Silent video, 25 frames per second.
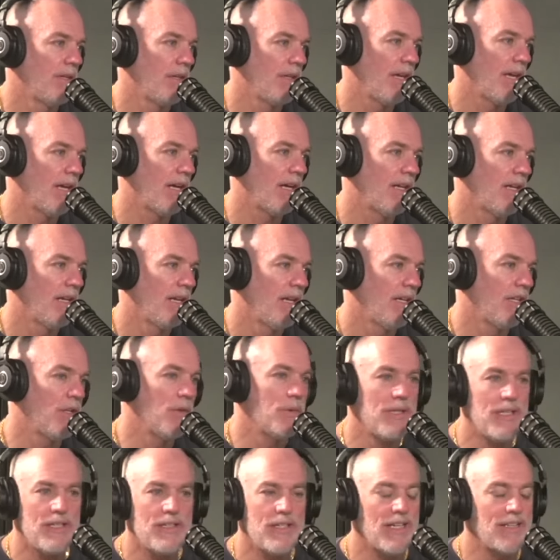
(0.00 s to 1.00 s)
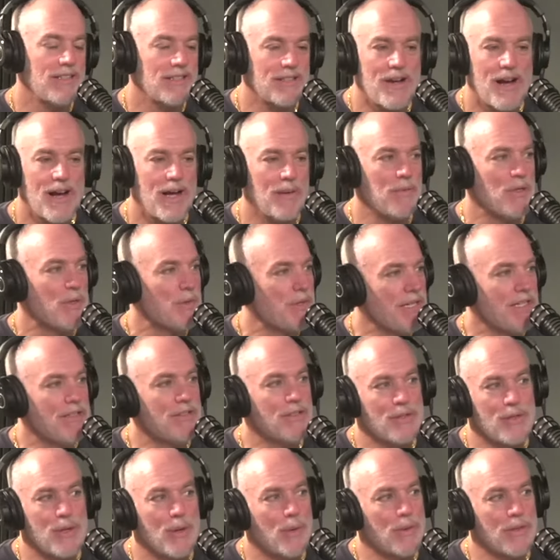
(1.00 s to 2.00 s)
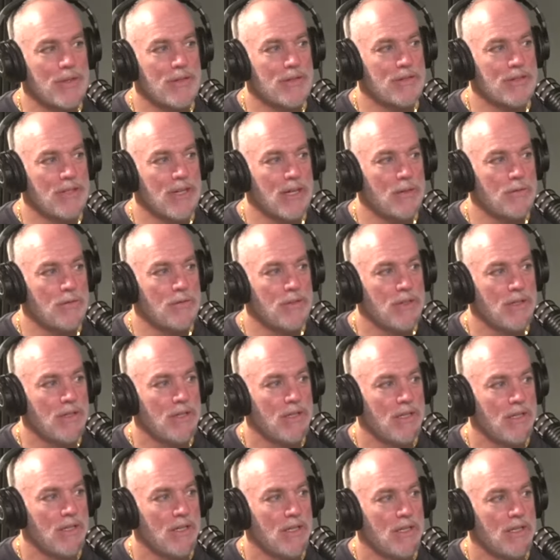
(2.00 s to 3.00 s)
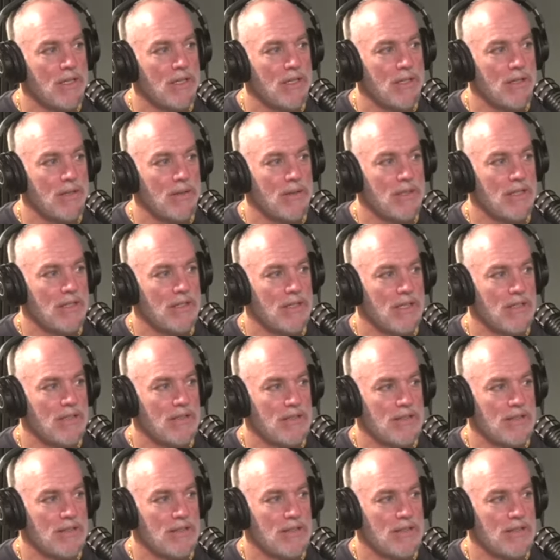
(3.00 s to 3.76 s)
Yeah. It's time. You need to know this stuff. You know, it's